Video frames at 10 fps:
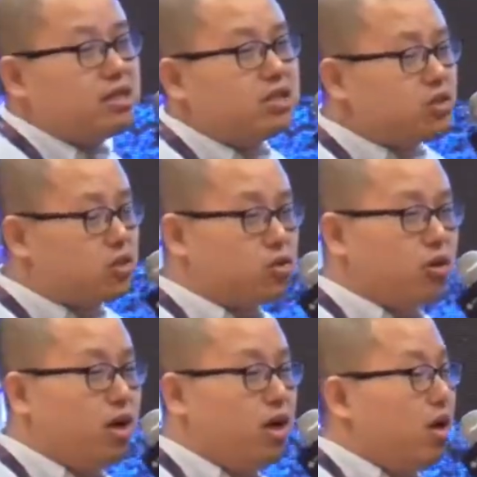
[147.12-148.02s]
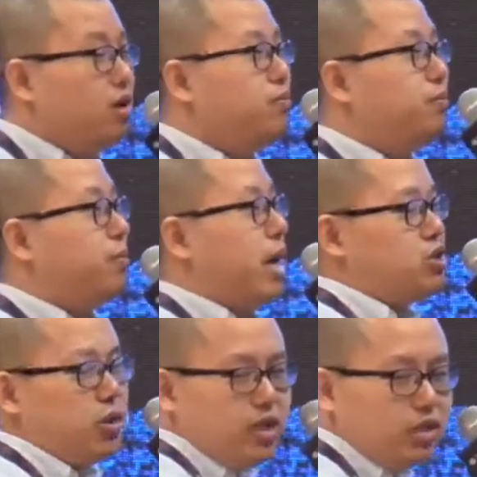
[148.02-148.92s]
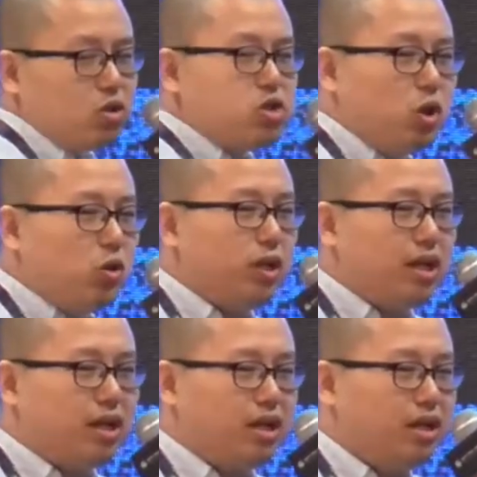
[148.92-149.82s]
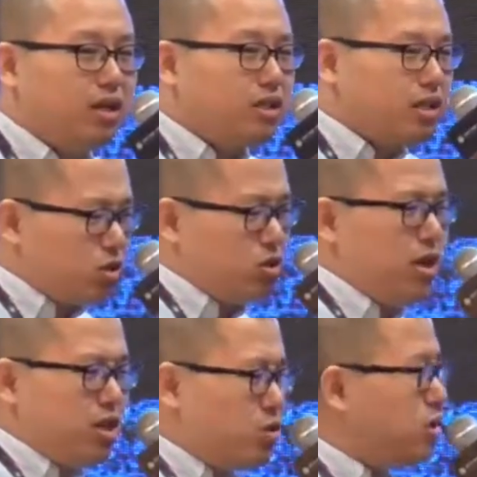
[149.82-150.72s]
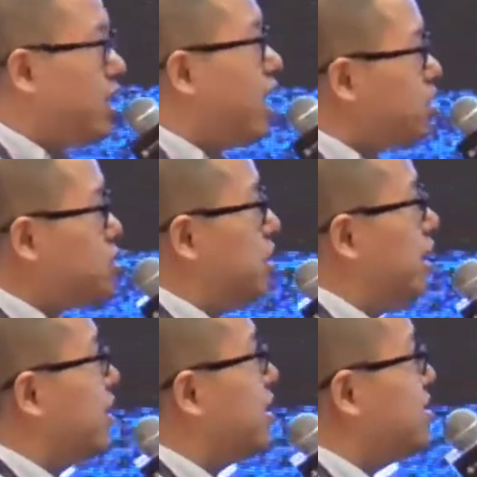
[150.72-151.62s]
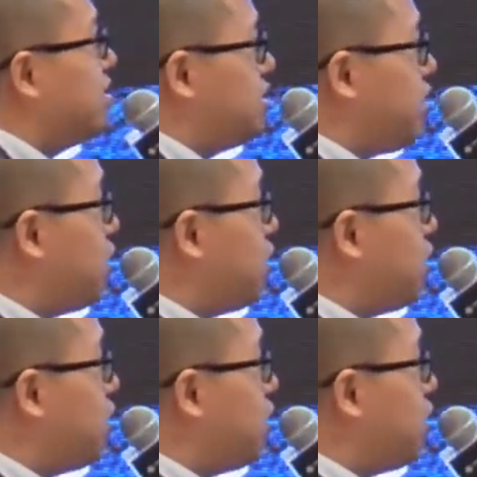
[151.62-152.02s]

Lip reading: freely queried data, and then we